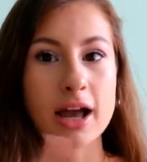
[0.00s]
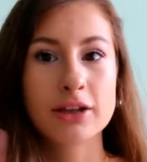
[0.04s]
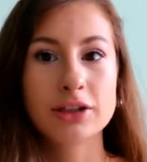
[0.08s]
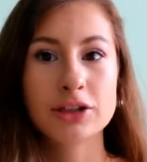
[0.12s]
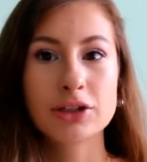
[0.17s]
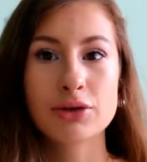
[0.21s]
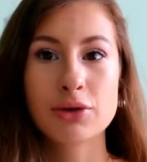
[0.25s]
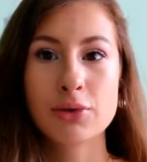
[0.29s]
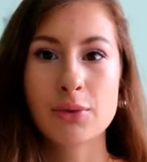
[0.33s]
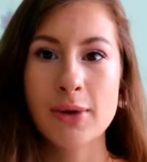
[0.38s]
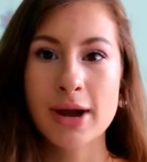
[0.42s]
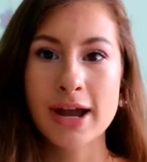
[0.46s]

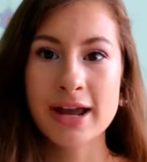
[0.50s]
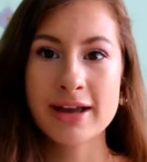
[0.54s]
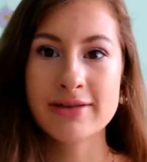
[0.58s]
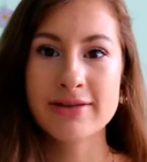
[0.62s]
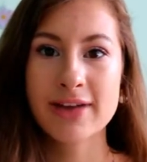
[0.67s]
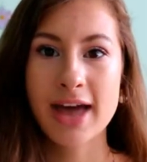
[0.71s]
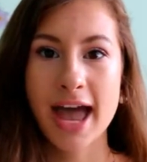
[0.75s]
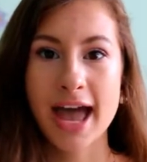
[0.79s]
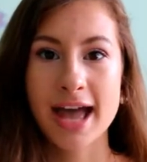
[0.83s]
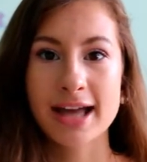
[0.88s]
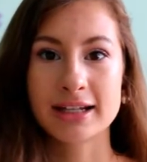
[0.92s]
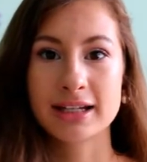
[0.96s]
So the way
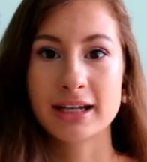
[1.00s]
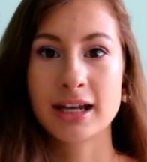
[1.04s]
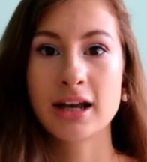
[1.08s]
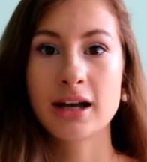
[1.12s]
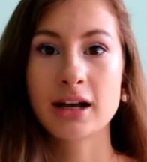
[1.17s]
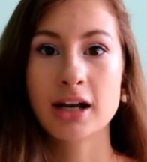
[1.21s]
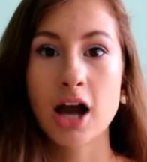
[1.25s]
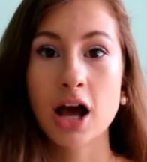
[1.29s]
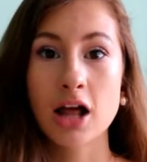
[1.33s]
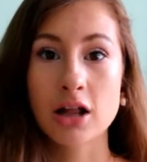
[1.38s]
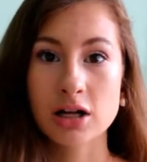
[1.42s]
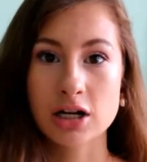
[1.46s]
that
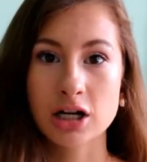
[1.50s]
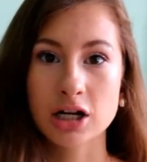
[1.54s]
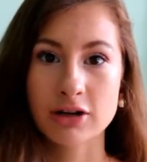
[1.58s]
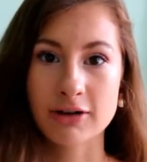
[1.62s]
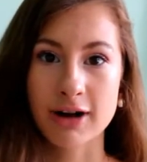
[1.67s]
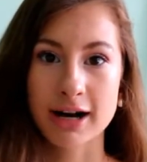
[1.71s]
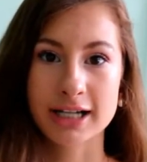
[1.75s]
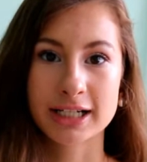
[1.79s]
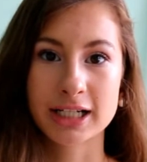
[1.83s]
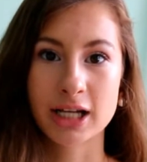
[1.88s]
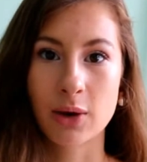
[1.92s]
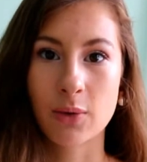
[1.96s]
color
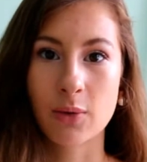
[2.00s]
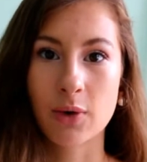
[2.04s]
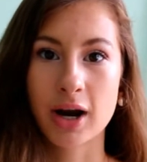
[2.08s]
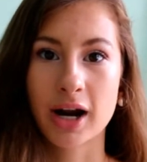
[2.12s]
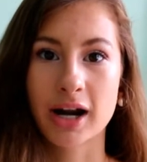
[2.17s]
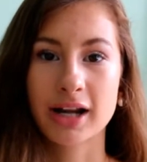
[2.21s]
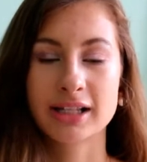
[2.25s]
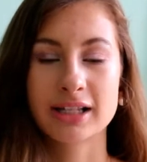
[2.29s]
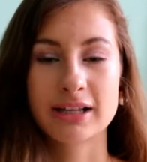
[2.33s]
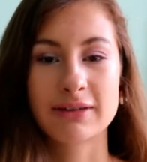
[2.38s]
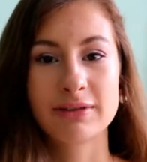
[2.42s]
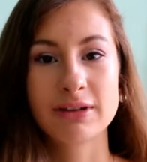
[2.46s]
correcting
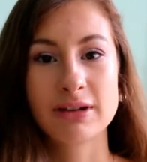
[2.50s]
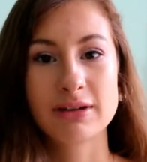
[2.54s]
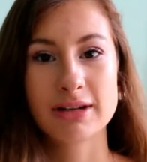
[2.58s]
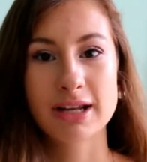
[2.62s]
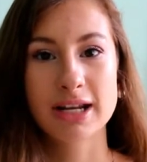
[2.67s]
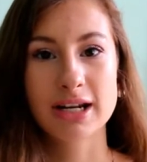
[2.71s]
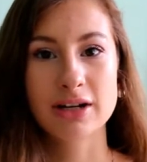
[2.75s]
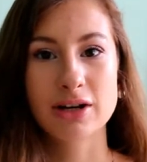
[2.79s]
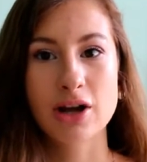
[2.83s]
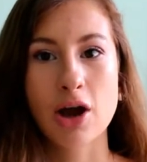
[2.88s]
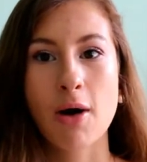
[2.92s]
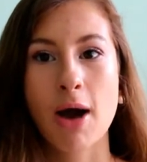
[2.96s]
works, if you
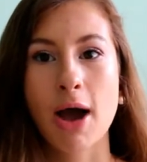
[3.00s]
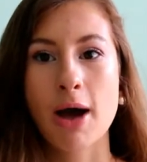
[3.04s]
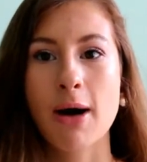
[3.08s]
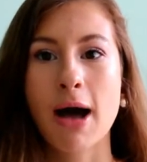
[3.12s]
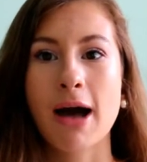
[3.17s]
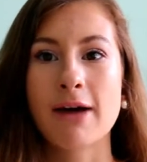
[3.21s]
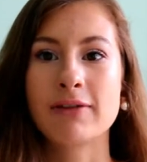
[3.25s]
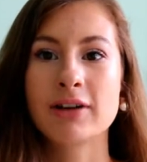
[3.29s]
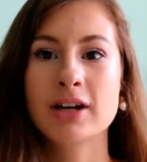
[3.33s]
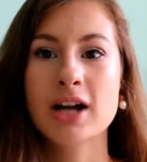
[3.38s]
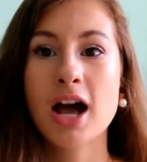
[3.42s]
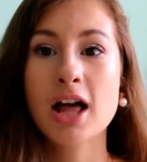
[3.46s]
didn't know, I'll
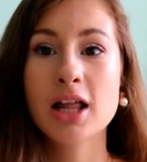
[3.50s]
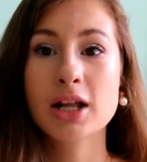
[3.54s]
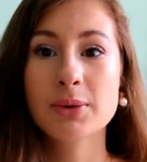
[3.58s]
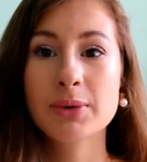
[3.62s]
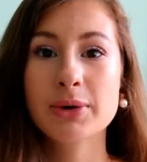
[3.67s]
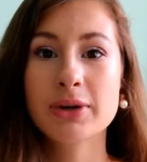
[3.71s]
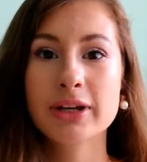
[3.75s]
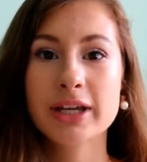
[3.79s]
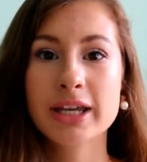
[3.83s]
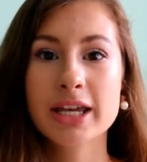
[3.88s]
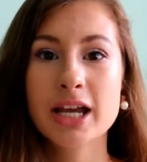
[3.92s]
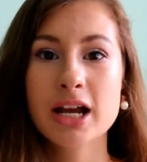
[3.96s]
have a color
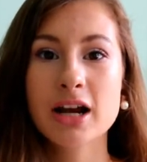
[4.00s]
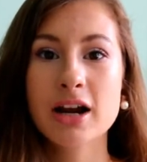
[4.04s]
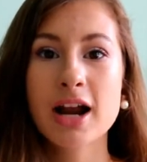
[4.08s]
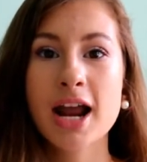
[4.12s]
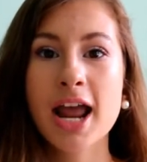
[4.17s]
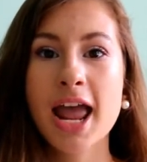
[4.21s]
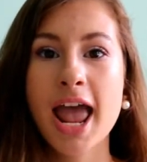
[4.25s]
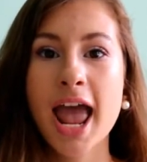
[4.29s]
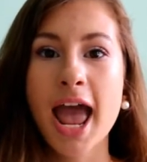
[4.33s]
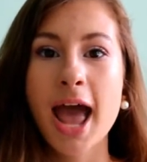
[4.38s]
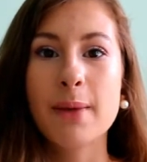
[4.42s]
wheel here,